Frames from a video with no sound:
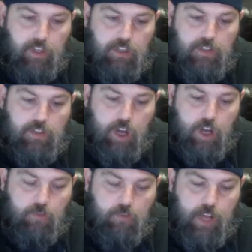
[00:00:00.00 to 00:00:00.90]

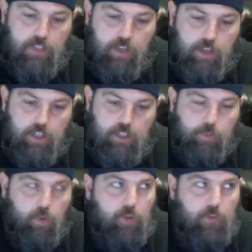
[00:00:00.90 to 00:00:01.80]
So I started
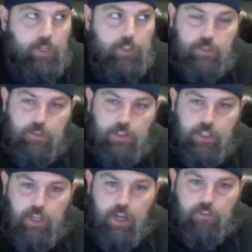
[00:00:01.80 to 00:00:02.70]
exploring the
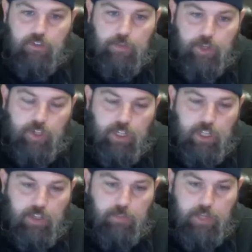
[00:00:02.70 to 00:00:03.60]
history of the building
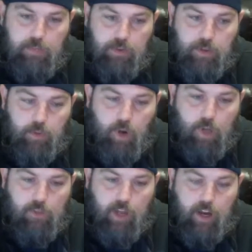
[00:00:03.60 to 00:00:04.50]
and the people that
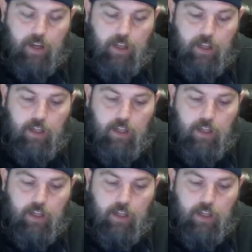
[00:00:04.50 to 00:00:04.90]
work there,